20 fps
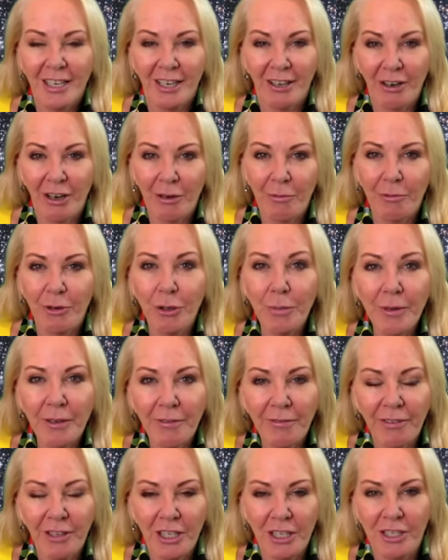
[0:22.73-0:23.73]
Now, I will be
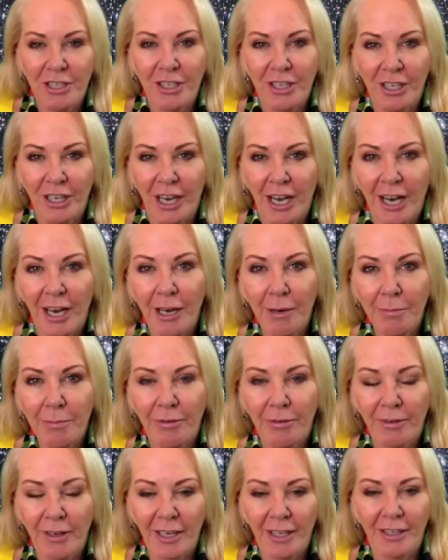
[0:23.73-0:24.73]
finishing up
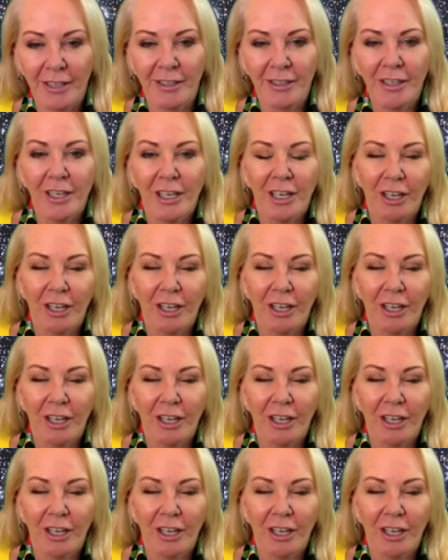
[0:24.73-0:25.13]
my